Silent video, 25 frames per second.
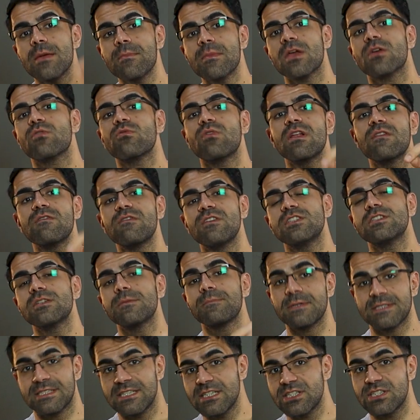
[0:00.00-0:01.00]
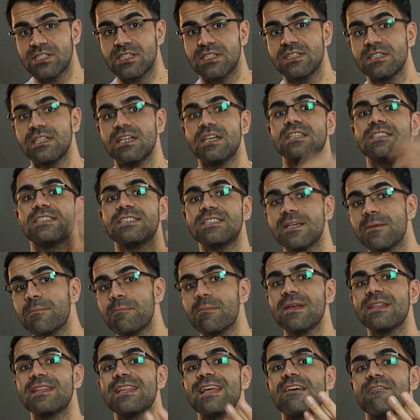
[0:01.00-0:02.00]
immigrant visa petition,
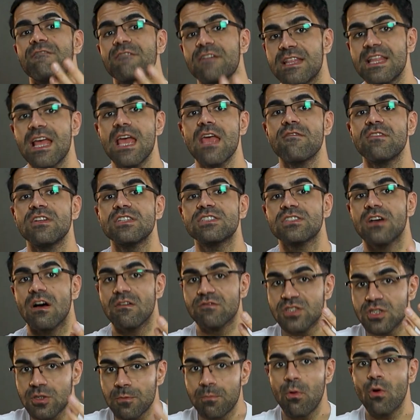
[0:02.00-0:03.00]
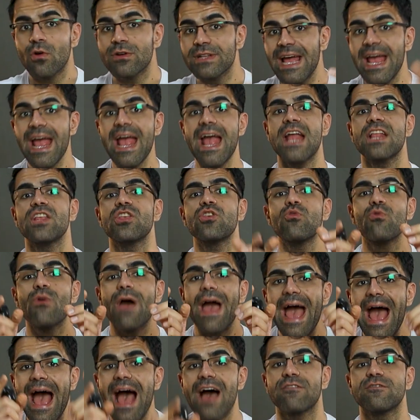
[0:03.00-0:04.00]
submit affidavits of support, and you
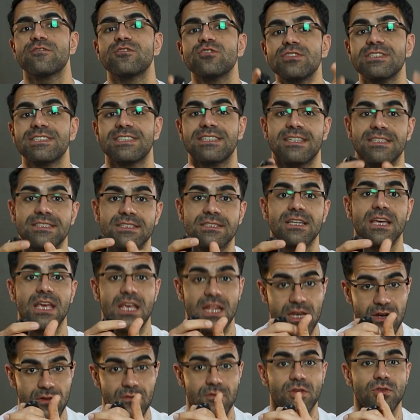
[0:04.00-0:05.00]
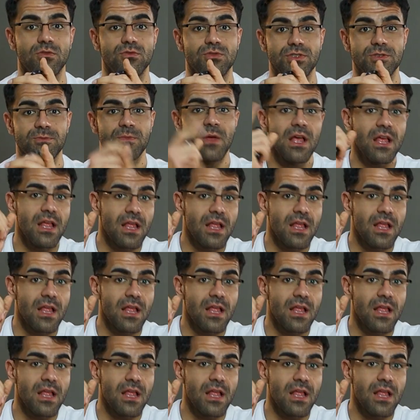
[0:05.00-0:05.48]
have to attend interviews.